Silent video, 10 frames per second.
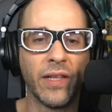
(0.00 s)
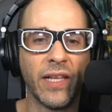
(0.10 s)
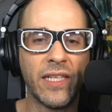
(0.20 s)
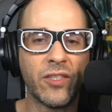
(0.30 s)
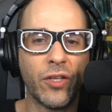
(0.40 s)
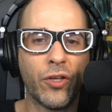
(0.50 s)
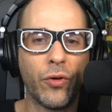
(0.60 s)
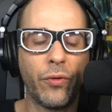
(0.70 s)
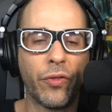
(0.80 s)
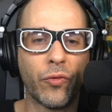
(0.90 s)
Let's
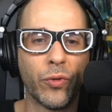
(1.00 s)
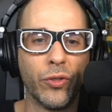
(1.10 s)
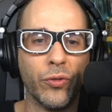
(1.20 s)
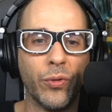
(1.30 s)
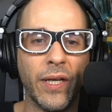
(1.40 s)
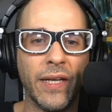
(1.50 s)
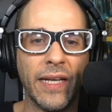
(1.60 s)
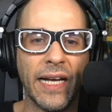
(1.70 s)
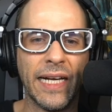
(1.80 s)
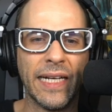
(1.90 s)
go through
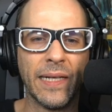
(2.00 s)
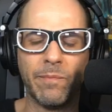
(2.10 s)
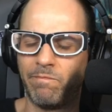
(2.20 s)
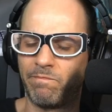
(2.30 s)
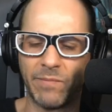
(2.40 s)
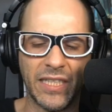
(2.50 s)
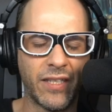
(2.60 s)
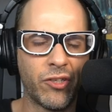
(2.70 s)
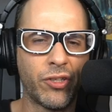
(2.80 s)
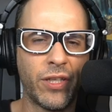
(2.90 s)

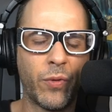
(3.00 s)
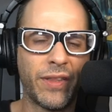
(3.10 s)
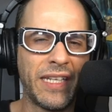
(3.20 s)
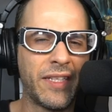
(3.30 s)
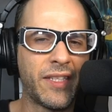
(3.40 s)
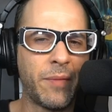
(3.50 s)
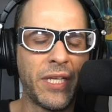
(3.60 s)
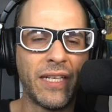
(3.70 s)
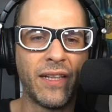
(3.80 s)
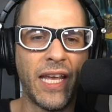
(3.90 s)
essentially what the
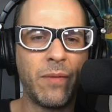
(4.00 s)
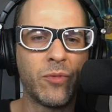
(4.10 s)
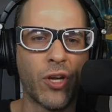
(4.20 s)
ECB claims